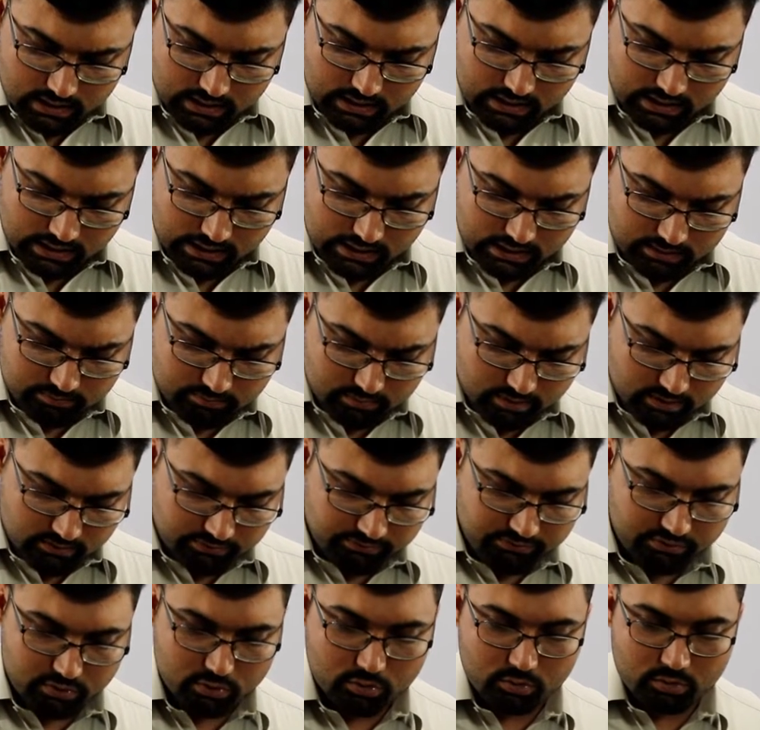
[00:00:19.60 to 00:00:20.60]
uh, a number of
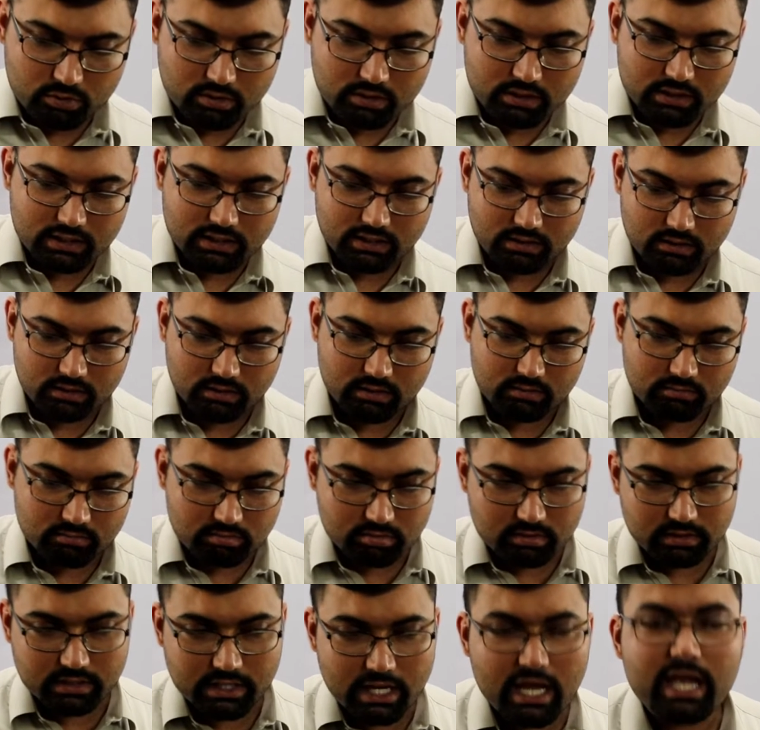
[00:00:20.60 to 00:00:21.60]
few
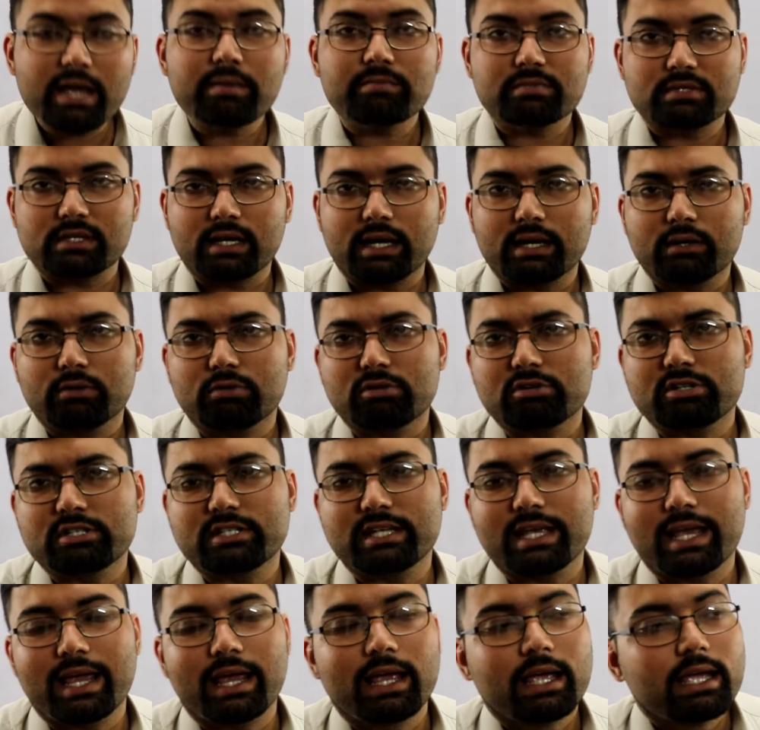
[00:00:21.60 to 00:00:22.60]
uh, names I would
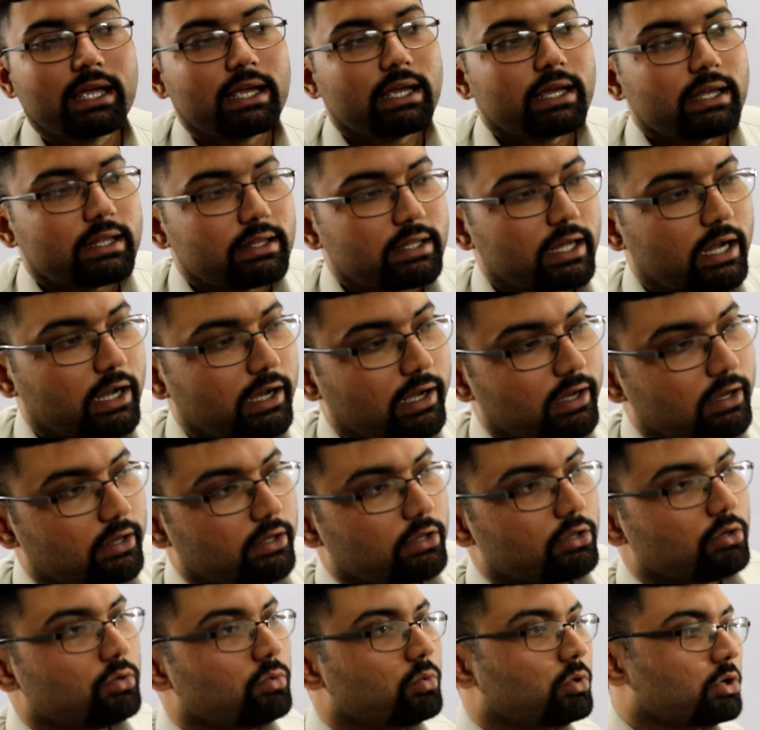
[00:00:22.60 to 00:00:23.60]
say that
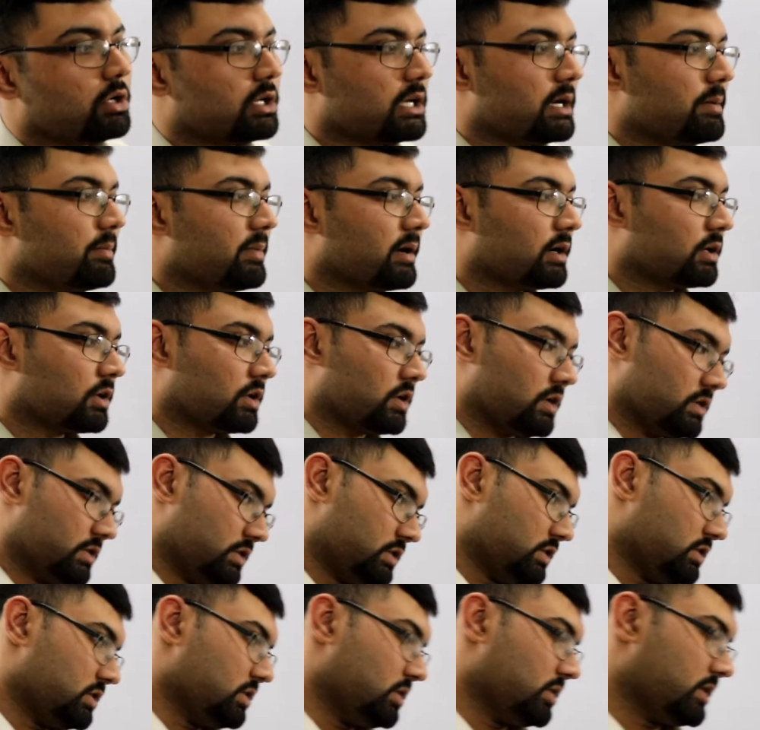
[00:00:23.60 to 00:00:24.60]
you would come
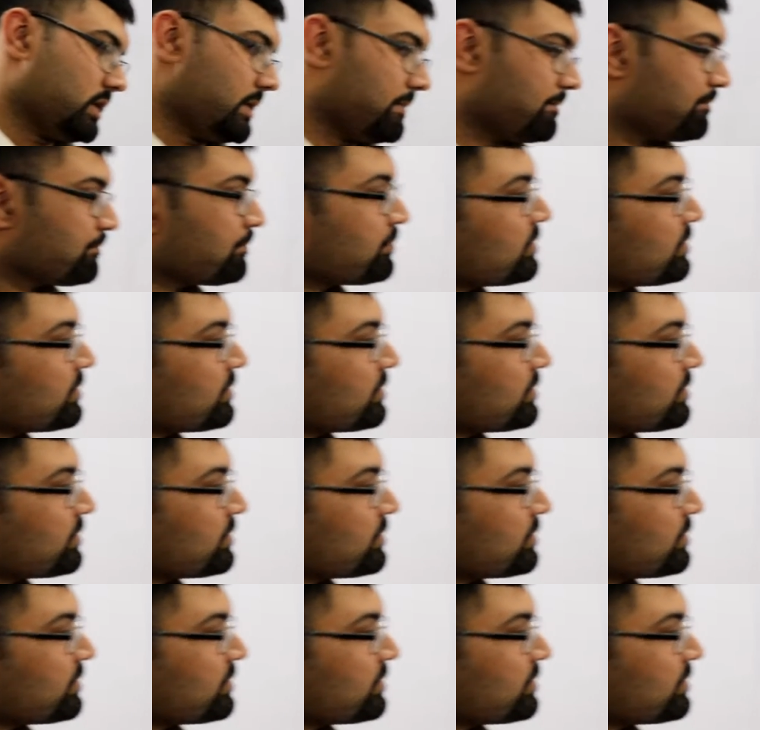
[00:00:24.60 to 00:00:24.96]
across, okay.